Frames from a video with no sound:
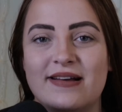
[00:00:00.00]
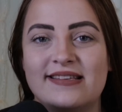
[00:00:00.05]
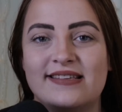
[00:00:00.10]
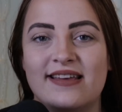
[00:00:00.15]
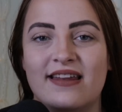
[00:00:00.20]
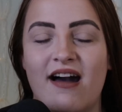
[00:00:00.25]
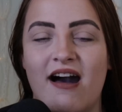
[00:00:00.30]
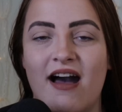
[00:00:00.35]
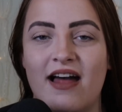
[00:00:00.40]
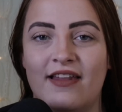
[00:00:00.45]

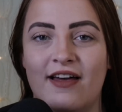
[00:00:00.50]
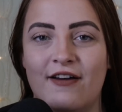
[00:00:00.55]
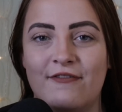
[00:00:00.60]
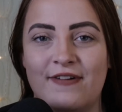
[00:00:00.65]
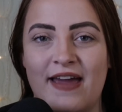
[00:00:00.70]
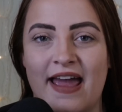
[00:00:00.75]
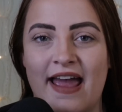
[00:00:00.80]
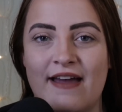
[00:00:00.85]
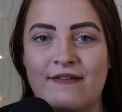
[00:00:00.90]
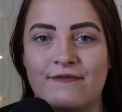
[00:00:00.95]
reason I
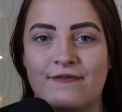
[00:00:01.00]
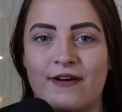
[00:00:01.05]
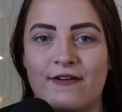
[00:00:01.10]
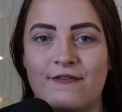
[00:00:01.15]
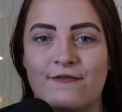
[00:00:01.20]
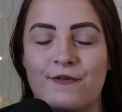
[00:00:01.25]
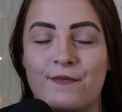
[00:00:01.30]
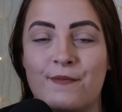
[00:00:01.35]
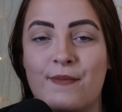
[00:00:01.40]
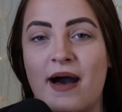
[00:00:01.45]
love
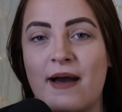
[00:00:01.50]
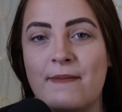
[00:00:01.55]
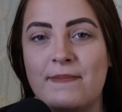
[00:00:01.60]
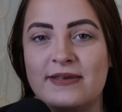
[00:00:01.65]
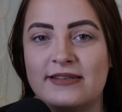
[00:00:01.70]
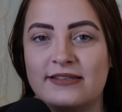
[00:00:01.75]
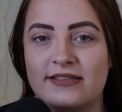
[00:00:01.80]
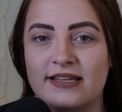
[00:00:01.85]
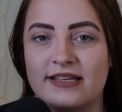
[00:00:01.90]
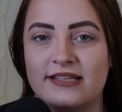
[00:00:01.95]
Canva for my
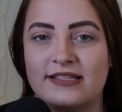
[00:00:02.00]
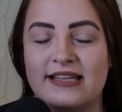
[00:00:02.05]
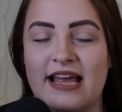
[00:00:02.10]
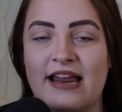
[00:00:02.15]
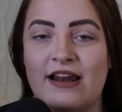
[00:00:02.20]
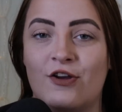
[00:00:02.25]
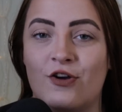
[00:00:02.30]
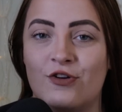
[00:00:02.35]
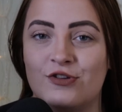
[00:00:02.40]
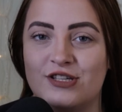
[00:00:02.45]
business
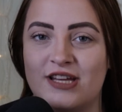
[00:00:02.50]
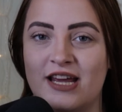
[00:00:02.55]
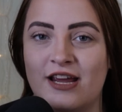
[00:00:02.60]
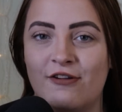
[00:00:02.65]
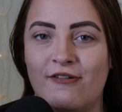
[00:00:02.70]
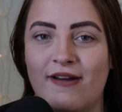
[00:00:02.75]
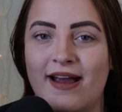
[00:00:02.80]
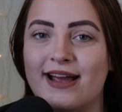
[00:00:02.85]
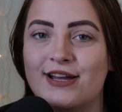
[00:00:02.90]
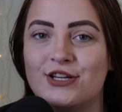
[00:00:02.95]
and
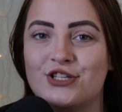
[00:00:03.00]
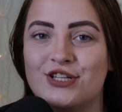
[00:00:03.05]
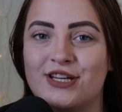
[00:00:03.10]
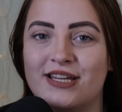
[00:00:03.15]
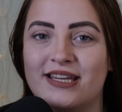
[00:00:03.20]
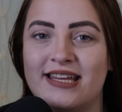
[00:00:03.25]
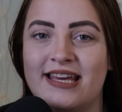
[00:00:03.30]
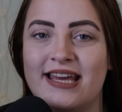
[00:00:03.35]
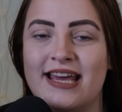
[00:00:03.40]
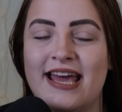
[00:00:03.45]
content
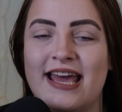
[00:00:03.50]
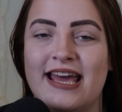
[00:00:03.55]
creation